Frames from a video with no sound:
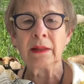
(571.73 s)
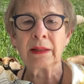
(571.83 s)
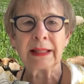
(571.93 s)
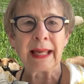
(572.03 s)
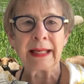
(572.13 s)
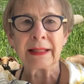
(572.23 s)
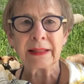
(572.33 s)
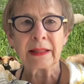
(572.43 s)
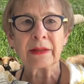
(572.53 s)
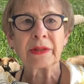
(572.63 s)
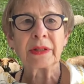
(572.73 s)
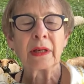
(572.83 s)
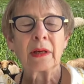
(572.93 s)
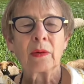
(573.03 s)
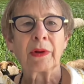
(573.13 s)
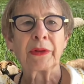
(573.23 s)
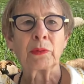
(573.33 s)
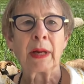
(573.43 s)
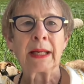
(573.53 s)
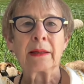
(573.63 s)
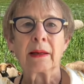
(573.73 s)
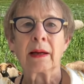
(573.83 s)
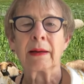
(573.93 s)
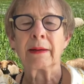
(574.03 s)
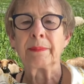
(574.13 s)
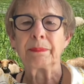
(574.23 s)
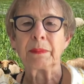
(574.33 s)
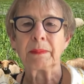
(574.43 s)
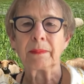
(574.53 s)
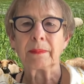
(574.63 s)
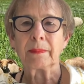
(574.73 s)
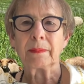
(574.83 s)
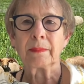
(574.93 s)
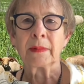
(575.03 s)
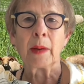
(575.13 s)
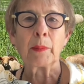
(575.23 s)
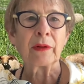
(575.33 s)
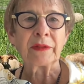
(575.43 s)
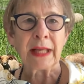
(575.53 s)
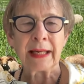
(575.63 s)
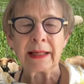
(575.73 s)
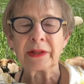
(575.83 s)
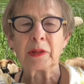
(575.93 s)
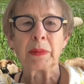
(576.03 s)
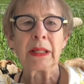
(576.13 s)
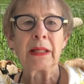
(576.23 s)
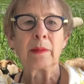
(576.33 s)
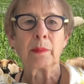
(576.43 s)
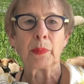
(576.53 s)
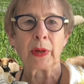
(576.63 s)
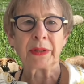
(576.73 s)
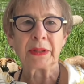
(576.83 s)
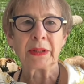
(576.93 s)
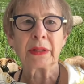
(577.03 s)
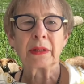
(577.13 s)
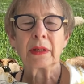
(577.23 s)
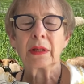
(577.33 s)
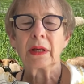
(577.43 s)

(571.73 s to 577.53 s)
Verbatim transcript: cadence is, what the right um, number of days to be present.